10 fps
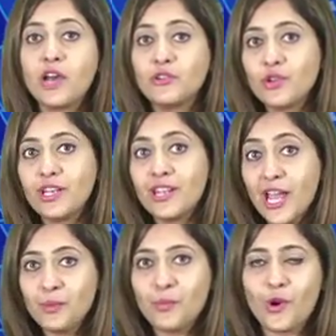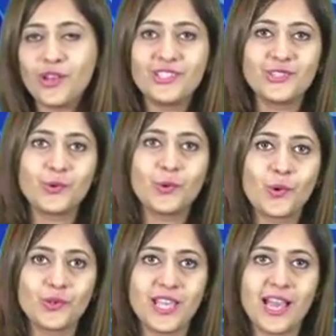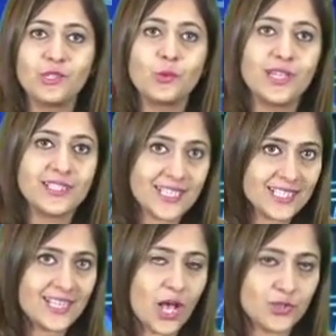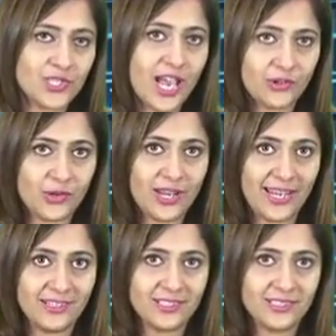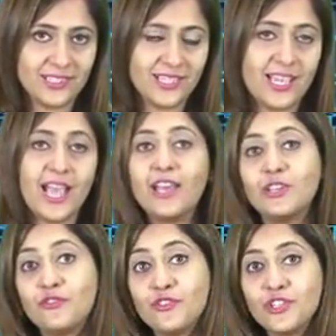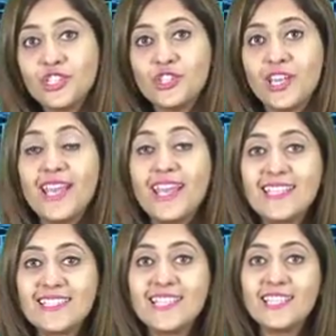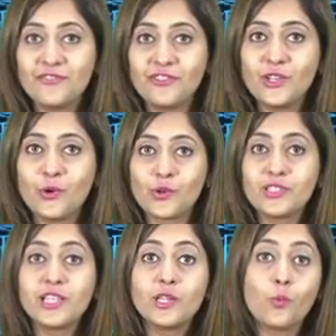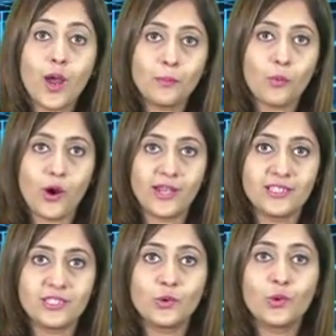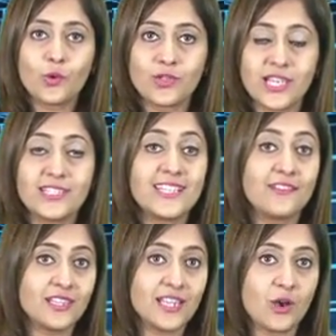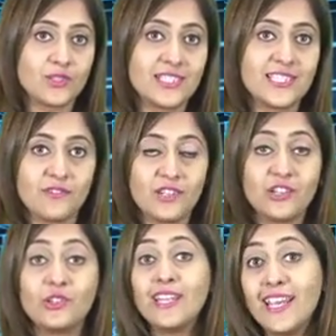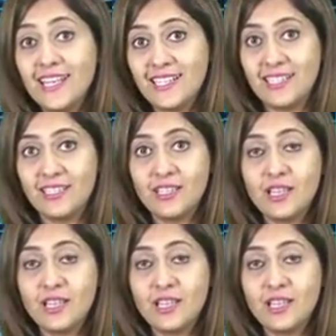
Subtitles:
109 points to close at 26,108 and the 50-share NSE Nifty rose 31 points to close at 7,780